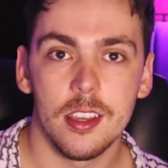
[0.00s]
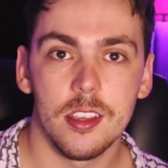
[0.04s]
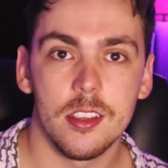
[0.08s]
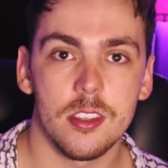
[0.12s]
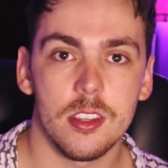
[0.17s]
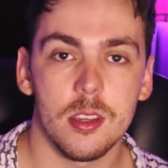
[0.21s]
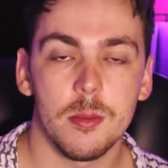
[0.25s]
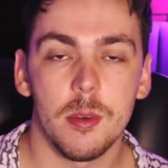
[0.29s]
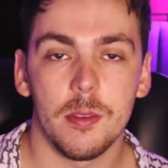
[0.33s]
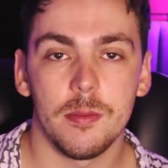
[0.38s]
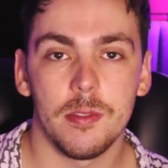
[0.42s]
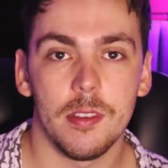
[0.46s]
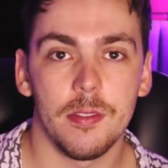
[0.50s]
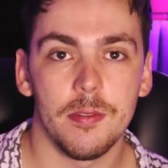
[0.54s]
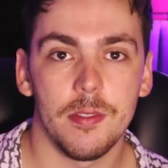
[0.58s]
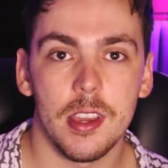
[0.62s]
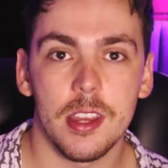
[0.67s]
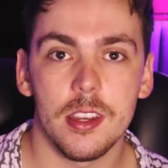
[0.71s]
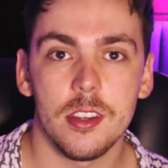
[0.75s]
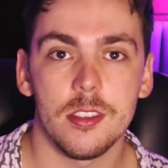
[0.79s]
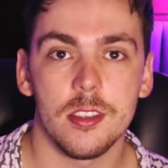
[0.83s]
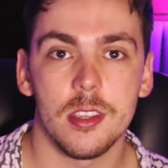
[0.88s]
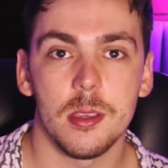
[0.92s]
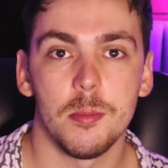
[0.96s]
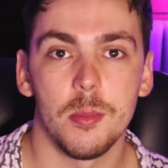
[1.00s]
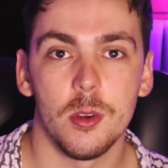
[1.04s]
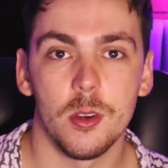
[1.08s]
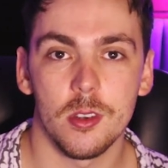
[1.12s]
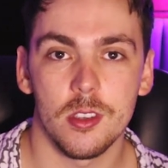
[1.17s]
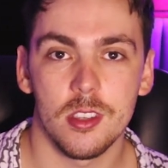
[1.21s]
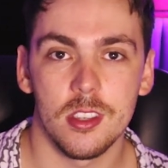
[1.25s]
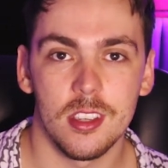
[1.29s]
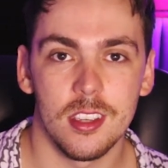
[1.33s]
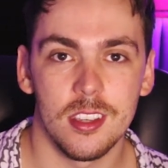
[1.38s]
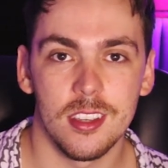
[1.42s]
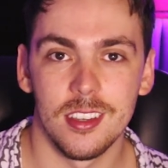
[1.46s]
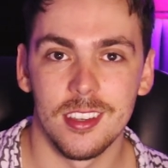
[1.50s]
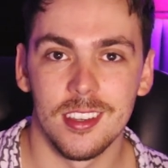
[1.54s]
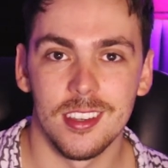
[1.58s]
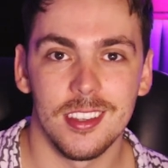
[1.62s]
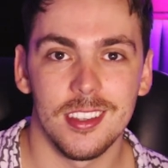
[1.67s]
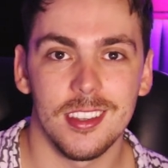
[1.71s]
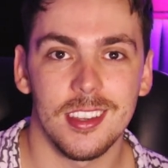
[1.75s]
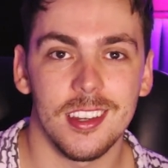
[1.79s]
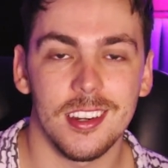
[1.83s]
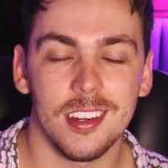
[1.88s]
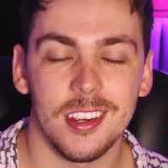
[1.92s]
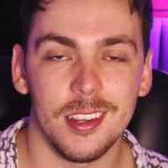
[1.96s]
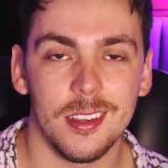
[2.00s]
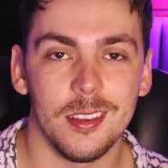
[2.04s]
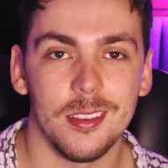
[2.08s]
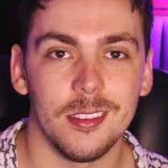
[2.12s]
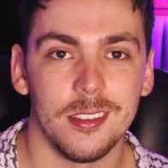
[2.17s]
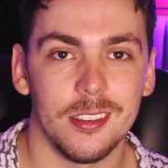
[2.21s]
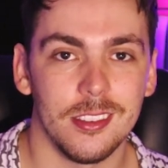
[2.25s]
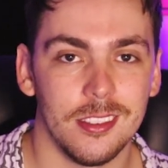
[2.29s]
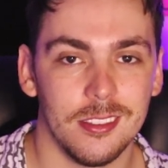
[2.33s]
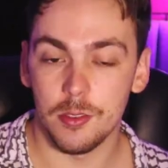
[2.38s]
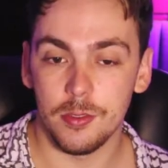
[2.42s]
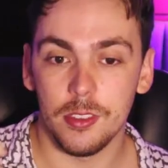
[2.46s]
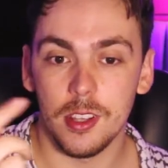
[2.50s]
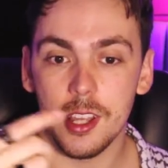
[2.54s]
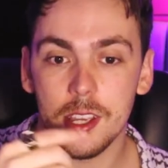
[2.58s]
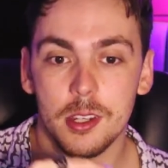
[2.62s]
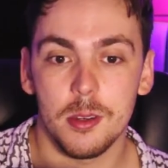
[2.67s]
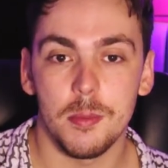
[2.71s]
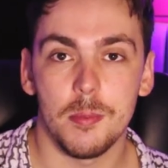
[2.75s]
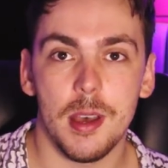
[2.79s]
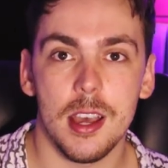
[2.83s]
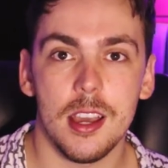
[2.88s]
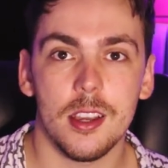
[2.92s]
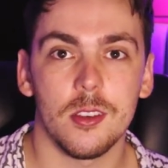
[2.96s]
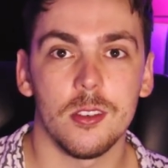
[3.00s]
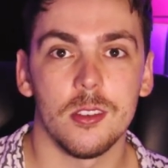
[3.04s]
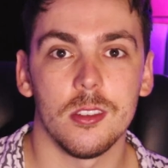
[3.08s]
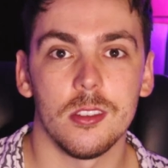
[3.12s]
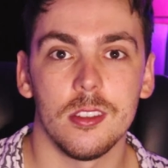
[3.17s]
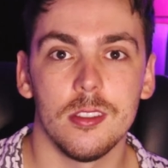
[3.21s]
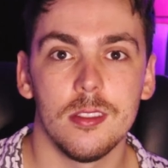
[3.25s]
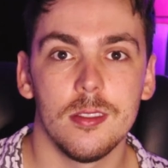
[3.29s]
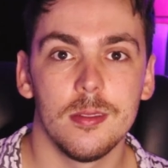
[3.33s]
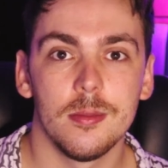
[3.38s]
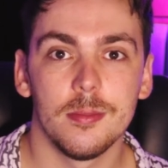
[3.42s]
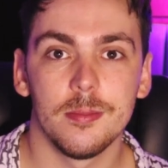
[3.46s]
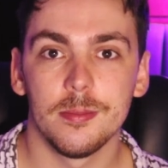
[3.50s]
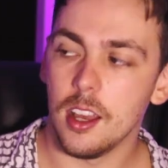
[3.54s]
some of the fantasy books that I reflect back on.